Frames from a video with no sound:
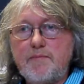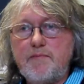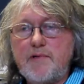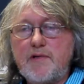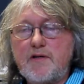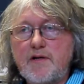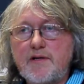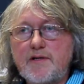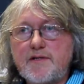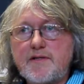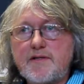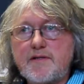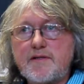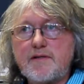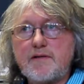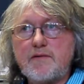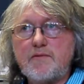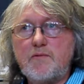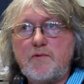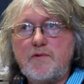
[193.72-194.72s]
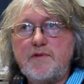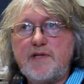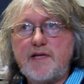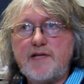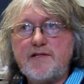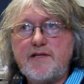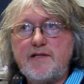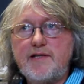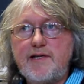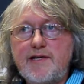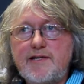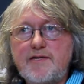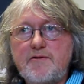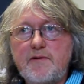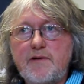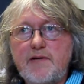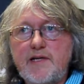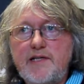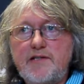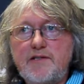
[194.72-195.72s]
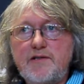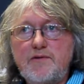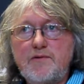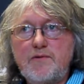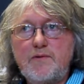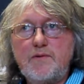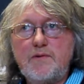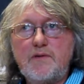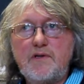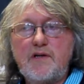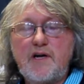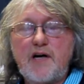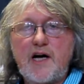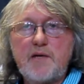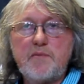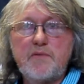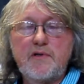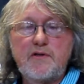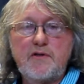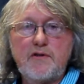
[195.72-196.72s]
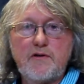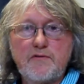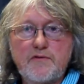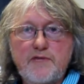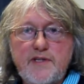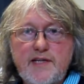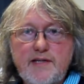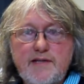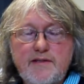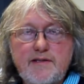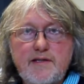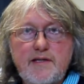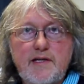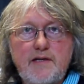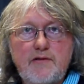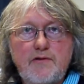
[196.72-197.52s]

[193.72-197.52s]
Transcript: because wood density is related to carbon content.